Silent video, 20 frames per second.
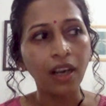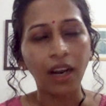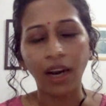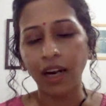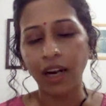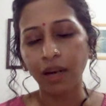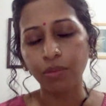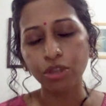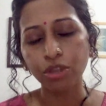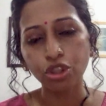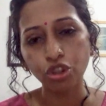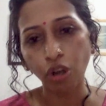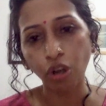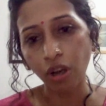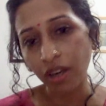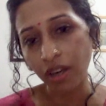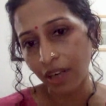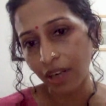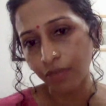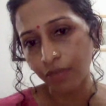And I'm a
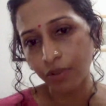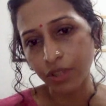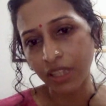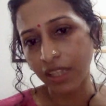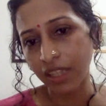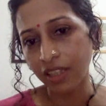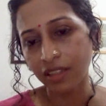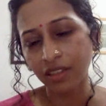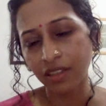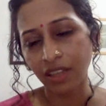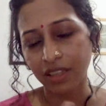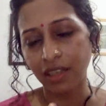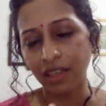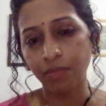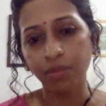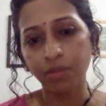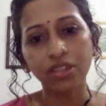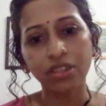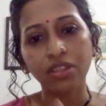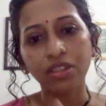strong advocate that
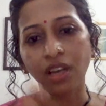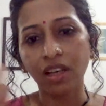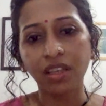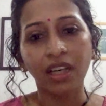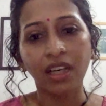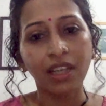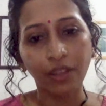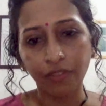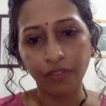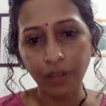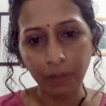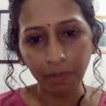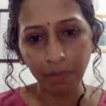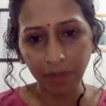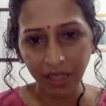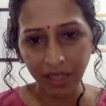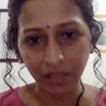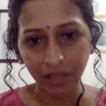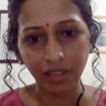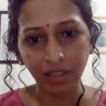can be done at every
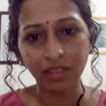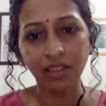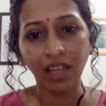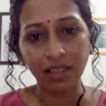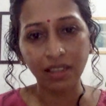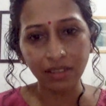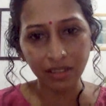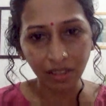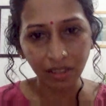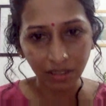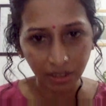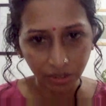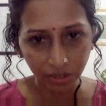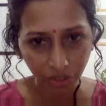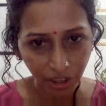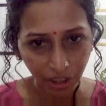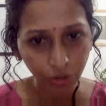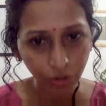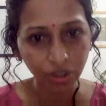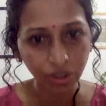plane. That's in the
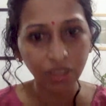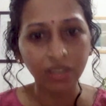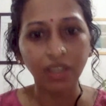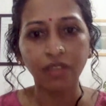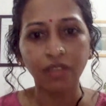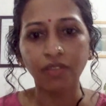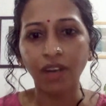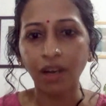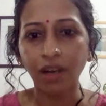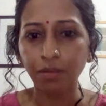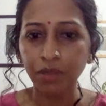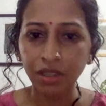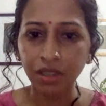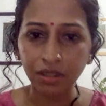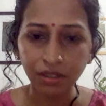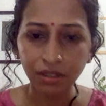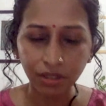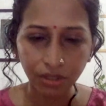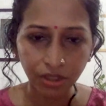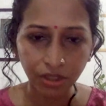3 to 6
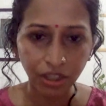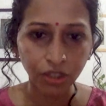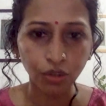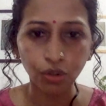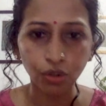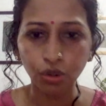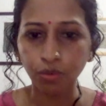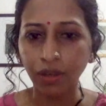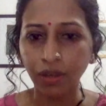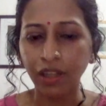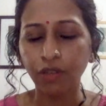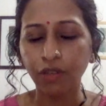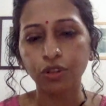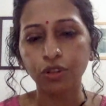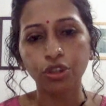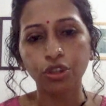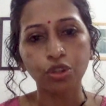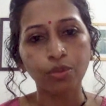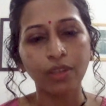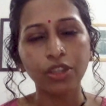environment, the 6 to 12, or
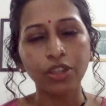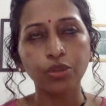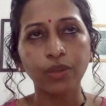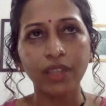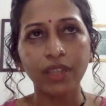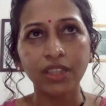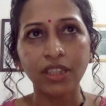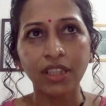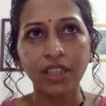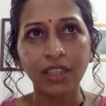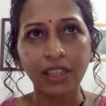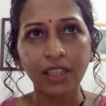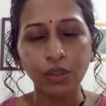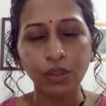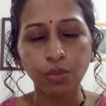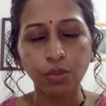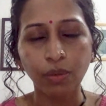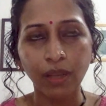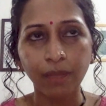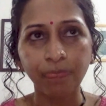the 12 to 18
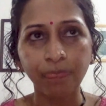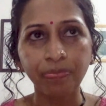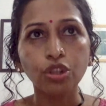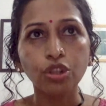as well.